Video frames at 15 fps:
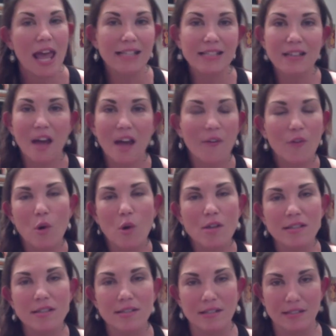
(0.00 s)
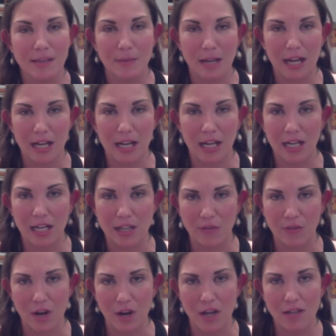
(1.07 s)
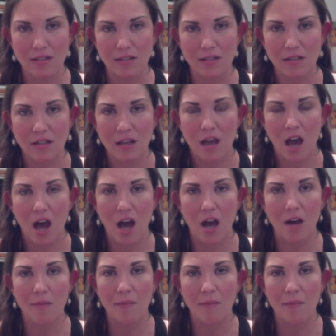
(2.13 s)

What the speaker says: of course it's intimidating and different. And